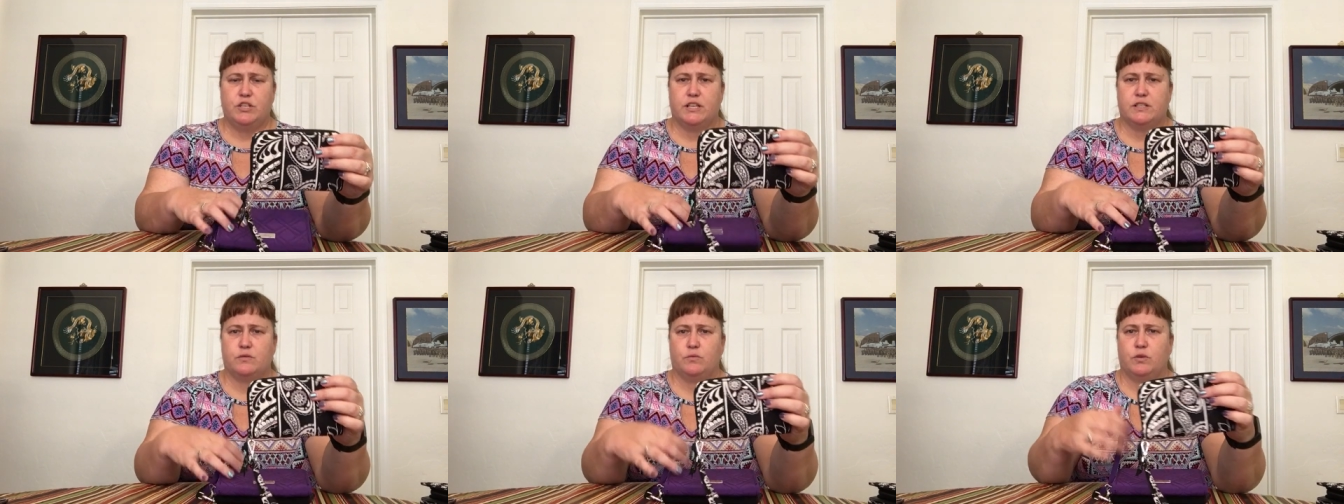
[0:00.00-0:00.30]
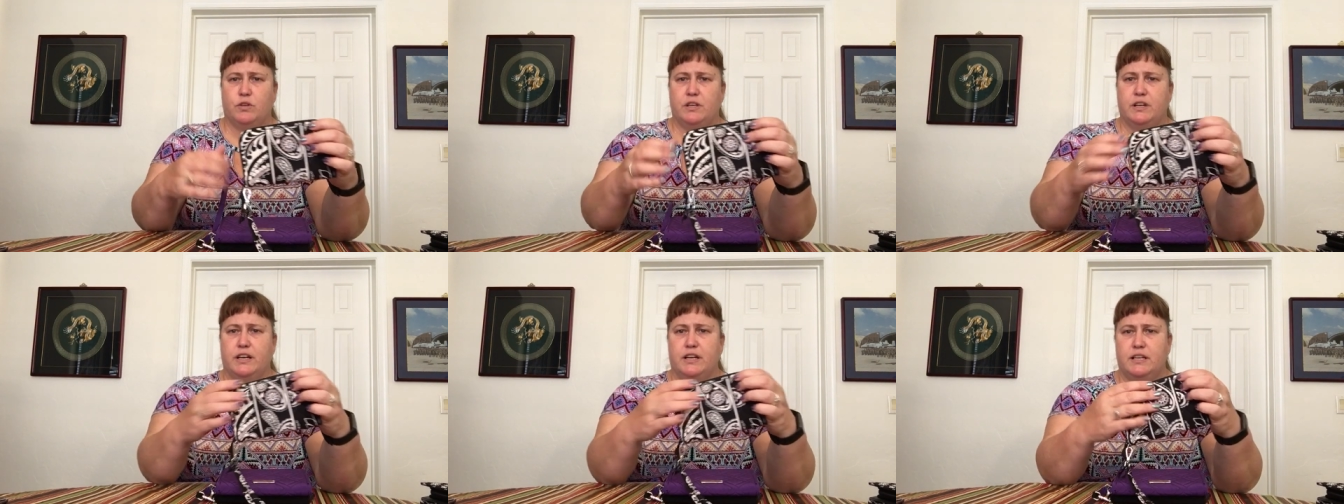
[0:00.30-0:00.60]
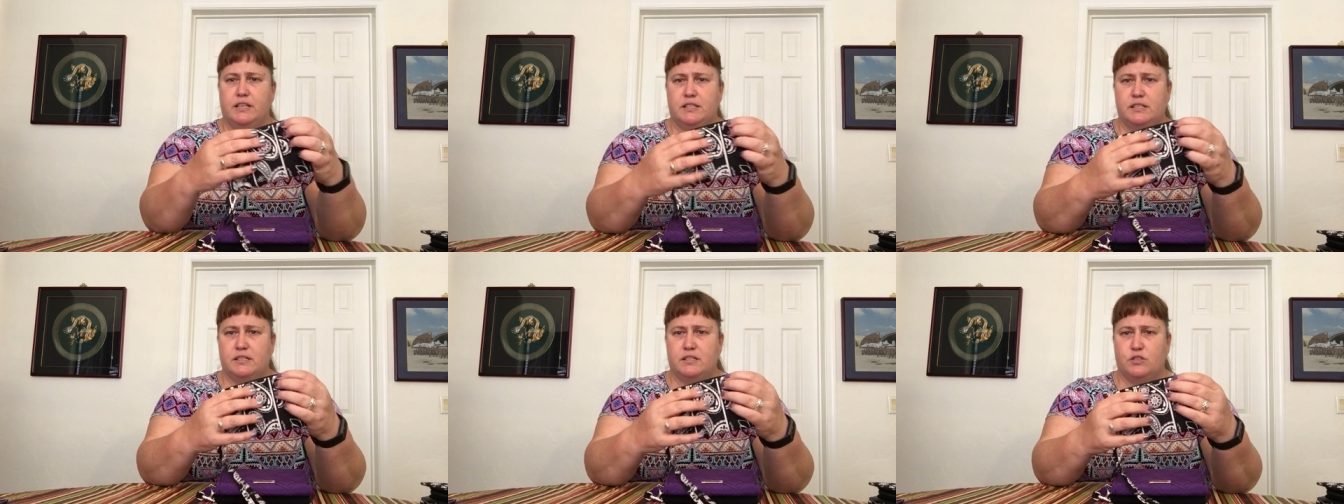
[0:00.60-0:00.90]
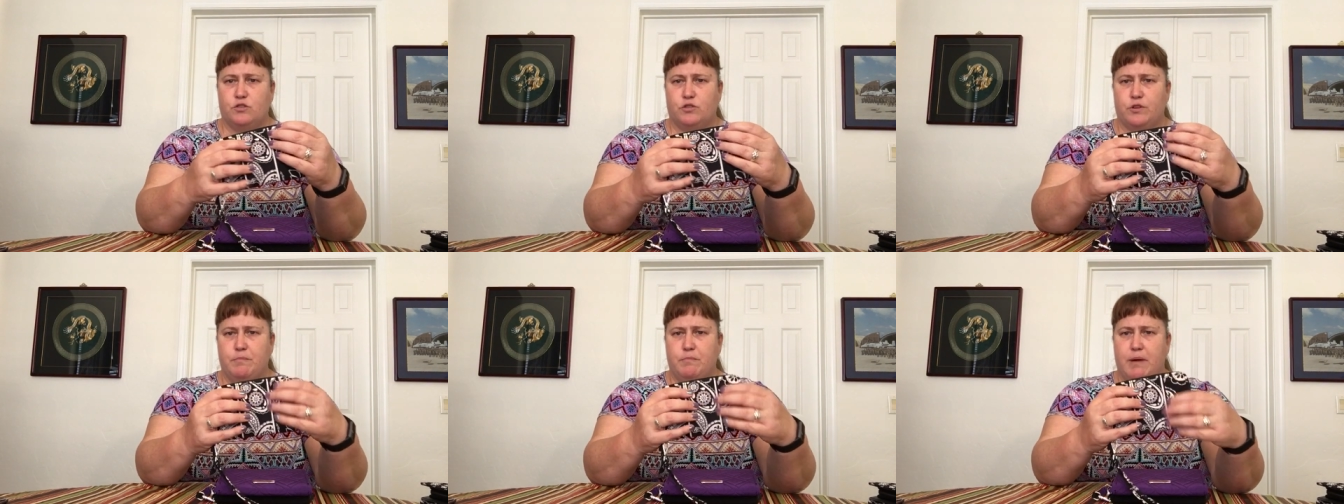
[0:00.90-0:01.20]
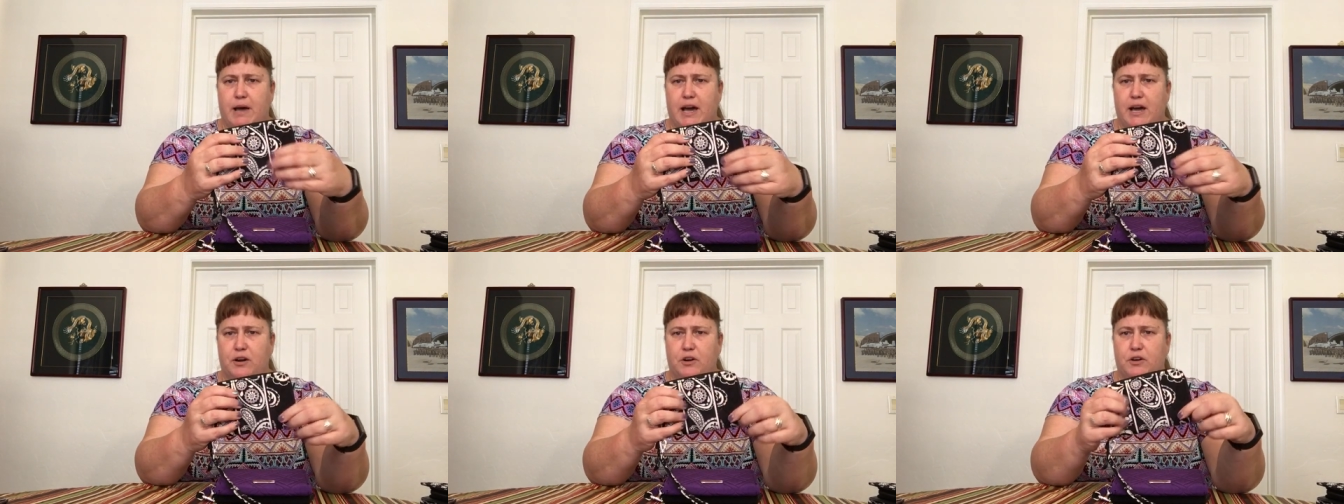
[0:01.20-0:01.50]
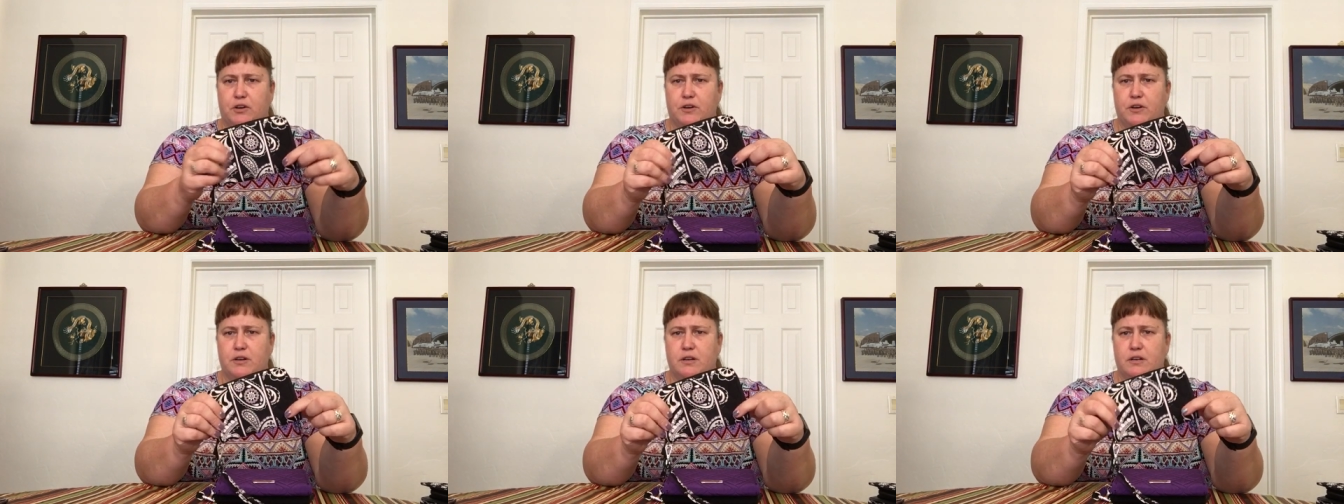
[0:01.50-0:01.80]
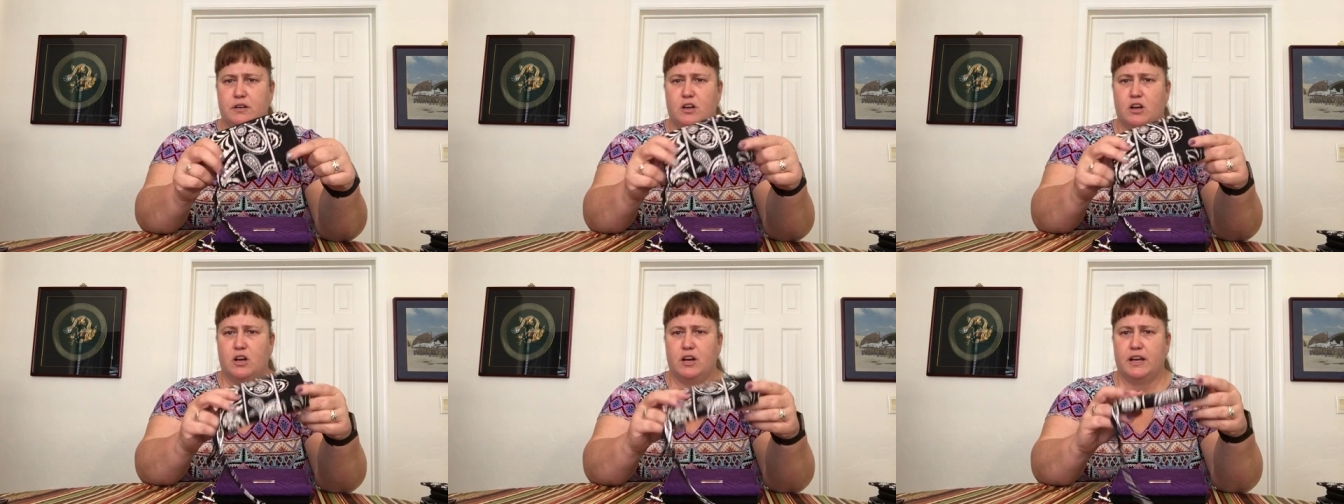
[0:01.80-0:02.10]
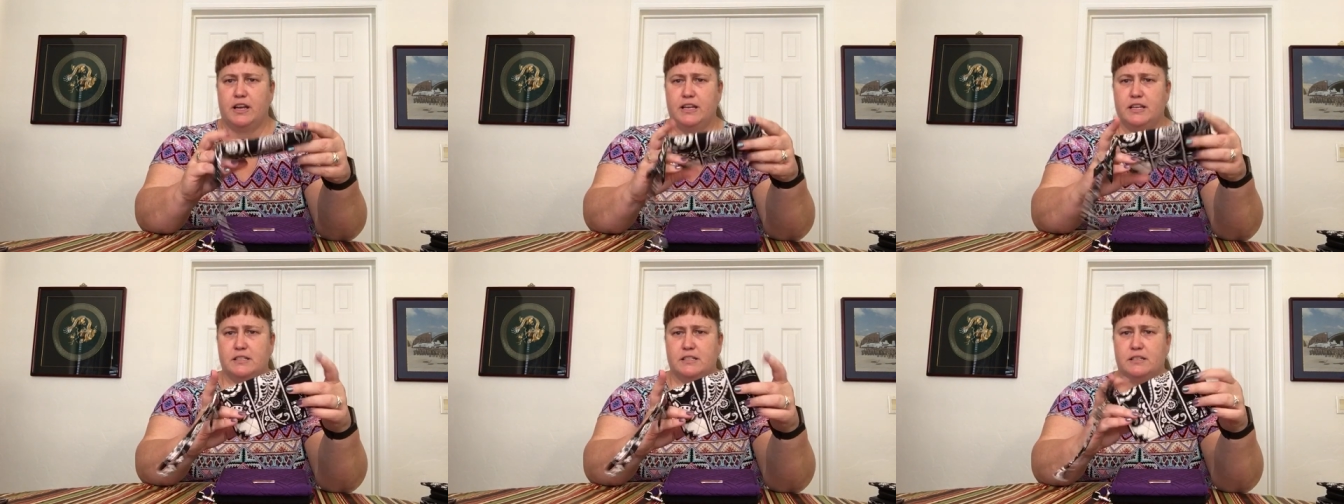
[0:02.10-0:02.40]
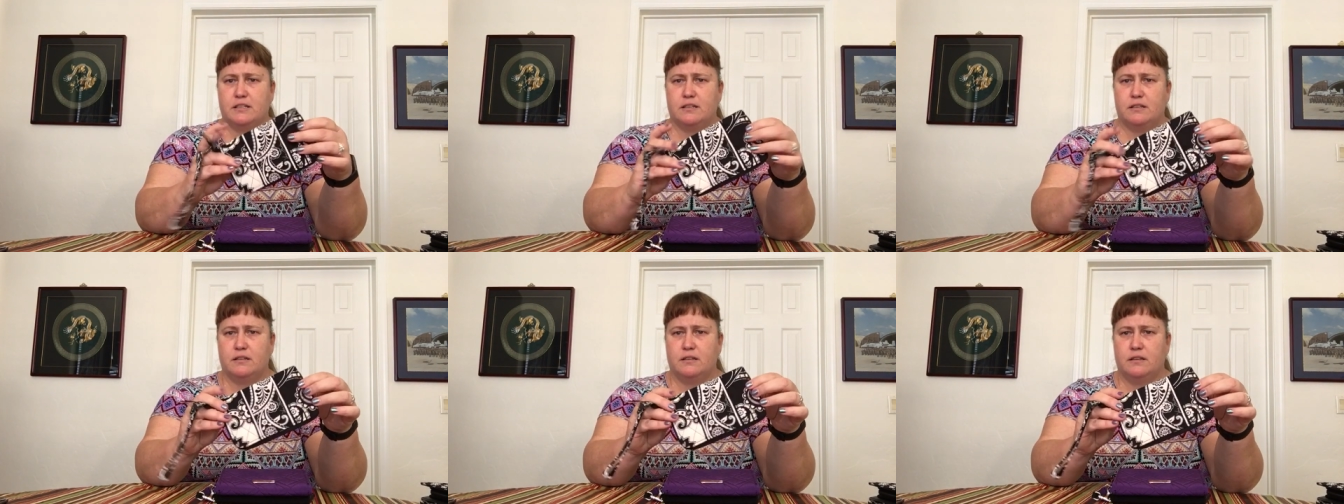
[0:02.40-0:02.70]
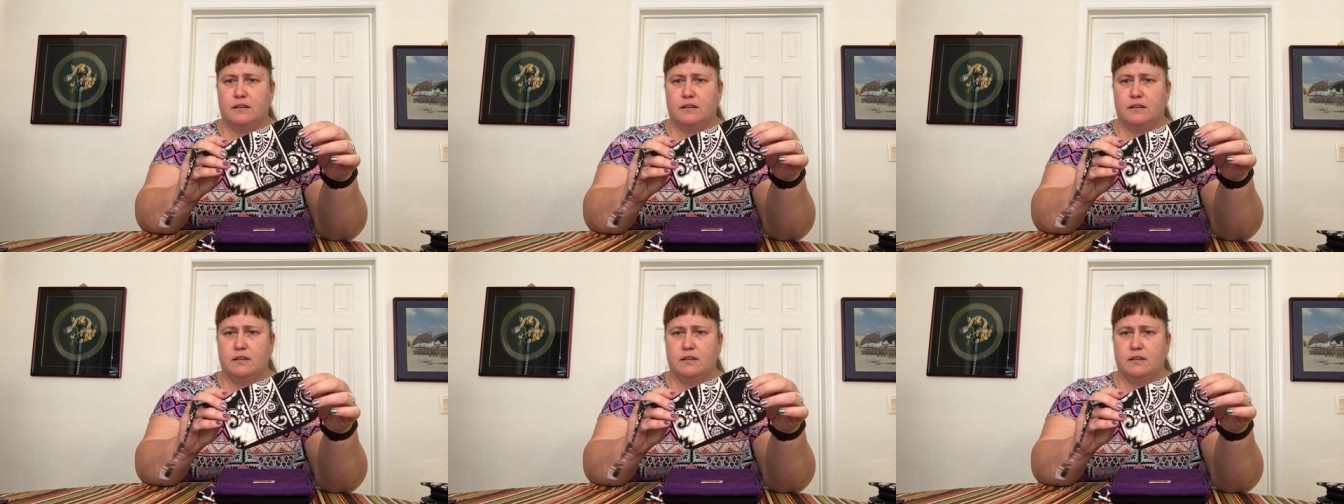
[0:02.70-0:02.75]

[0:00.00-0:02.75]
has a really nice trim pattern on it.